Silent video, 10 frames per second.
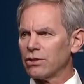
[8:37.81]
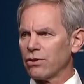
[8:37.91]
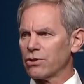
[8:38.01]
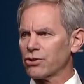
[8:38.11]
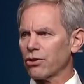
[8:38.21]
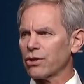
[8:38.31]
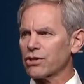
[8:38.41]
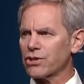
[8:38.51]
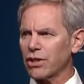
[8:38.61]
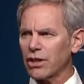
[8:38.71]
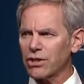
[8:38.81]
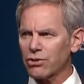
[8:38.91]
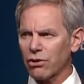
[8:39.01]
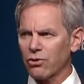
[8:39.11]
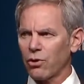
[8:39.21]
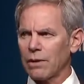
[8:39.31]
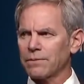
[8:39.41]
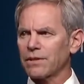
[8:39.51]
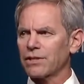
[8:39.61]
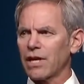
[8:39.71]
to ensure that cities are
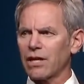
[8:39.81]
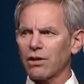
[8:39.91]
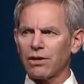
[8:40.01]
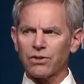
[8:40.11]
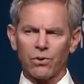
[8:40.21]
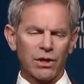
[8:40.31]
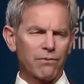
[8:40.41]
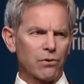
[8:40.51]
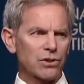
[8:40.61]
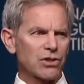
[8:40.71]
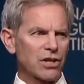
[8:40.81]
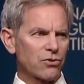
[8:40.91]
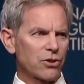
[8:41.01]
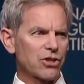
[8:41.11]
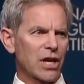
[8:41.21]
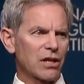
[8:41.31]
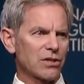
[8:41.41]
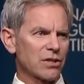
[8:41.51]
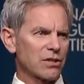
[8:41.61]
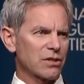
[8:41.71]
equipped to take on 21st century
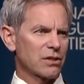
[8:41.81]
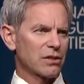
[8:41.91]
challenges.